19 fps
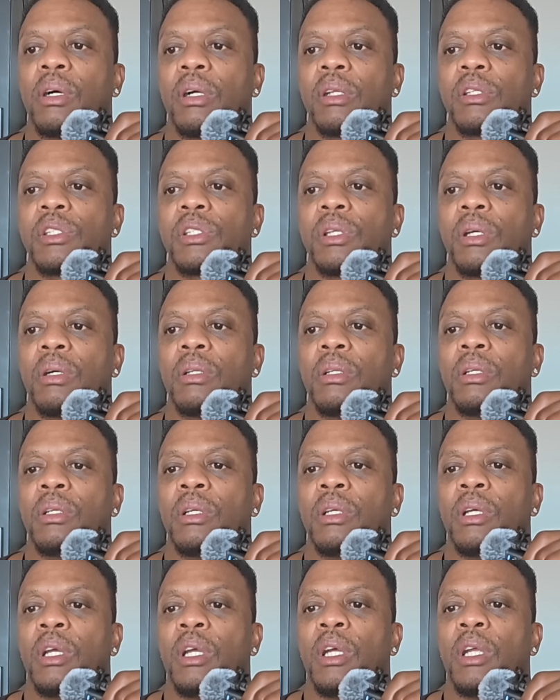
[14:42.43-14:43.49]
hot sun,
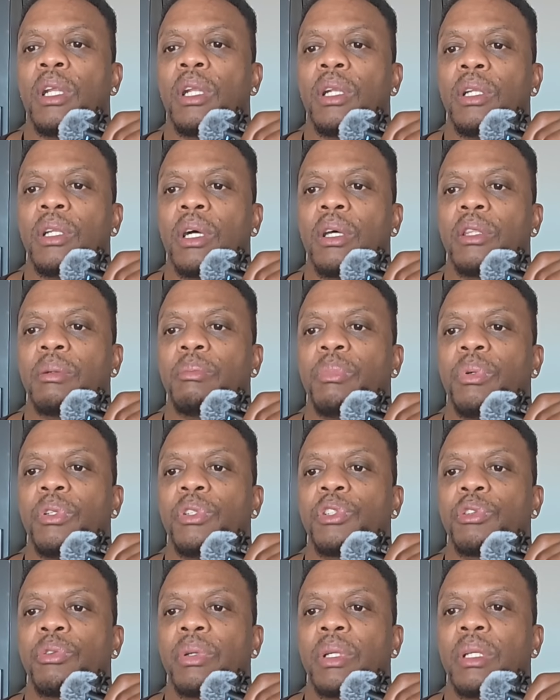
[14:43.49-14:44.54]
not the
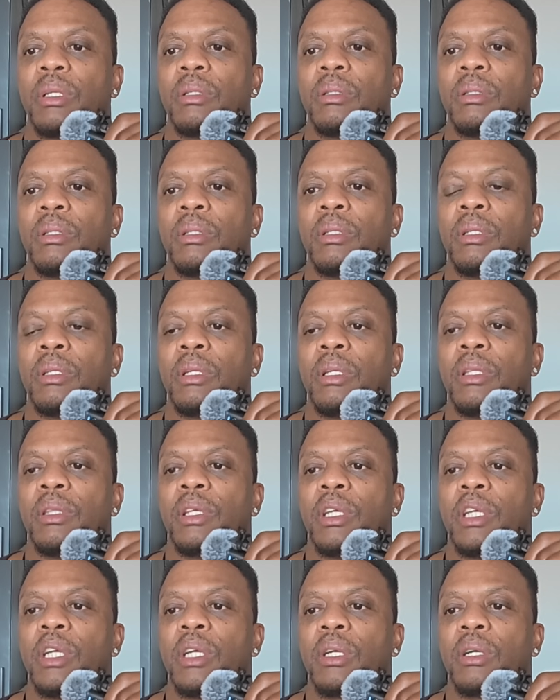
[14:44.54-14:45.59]
butchery in
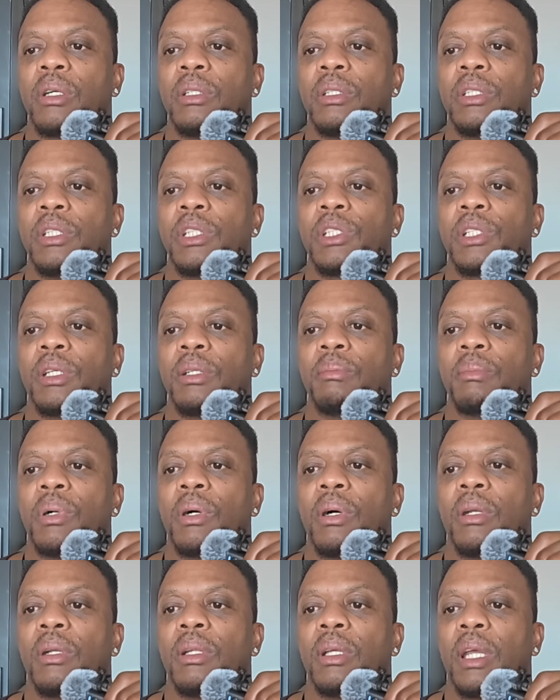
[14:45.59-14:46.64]
the air-conditioned
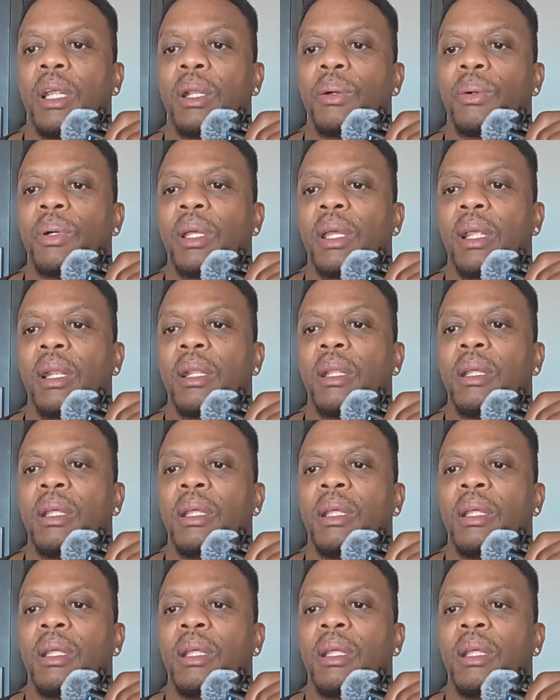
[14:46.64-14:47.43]
mall, LOL.